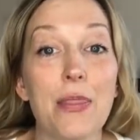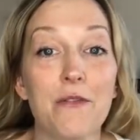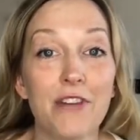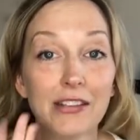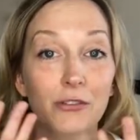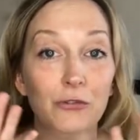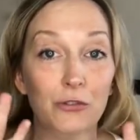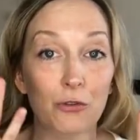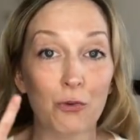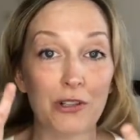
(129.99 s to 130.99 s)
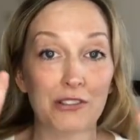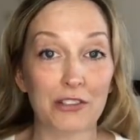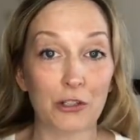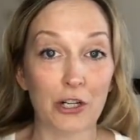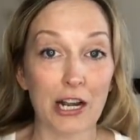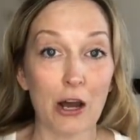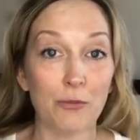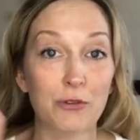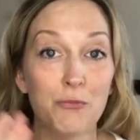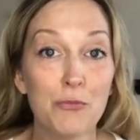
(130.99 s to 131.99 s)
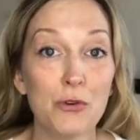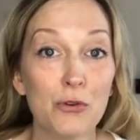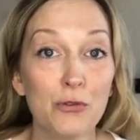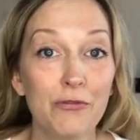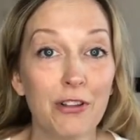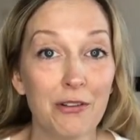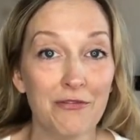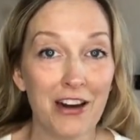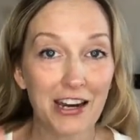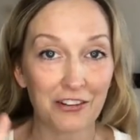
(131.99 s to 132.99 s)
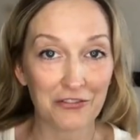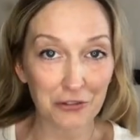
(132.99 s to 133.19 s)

and the vessels are the ones that are going to help to move the lymphatic